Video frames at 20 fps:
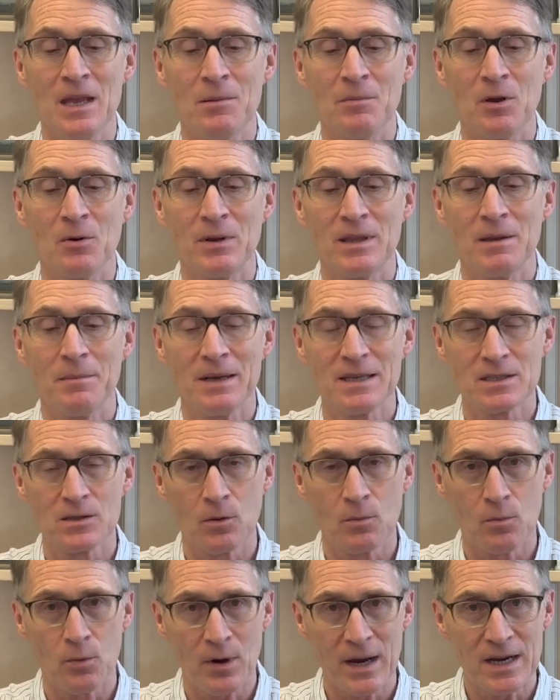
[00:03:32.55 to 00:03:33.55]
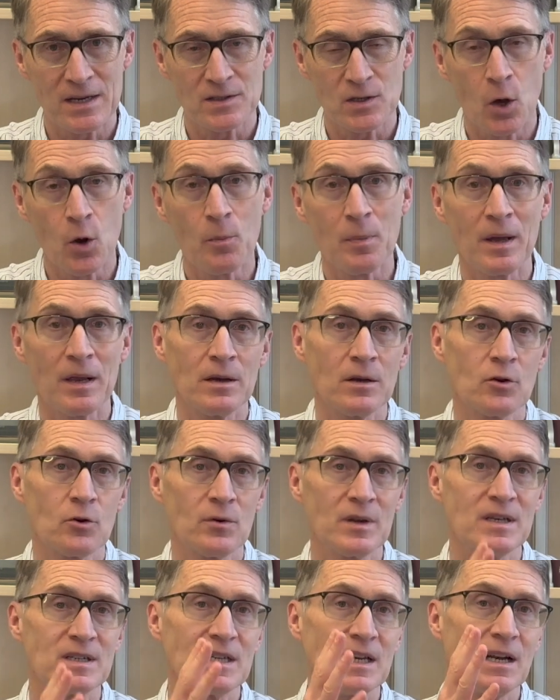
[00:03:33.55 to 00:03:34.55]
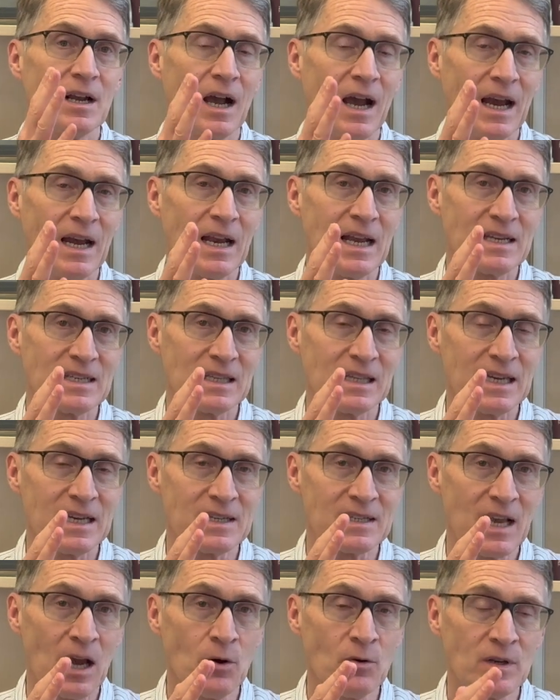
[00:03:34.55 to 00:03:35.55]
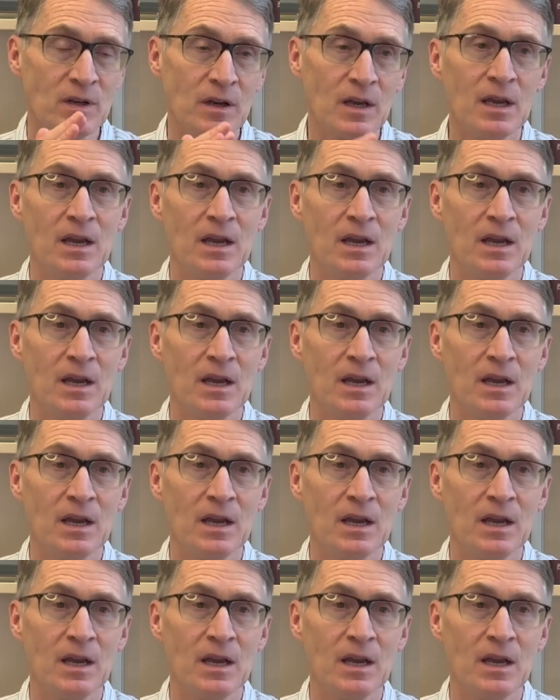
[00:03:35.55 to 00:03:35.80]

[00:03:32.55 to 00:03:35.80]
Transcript: But when the muscle breaks open, creatine kinase leaks out,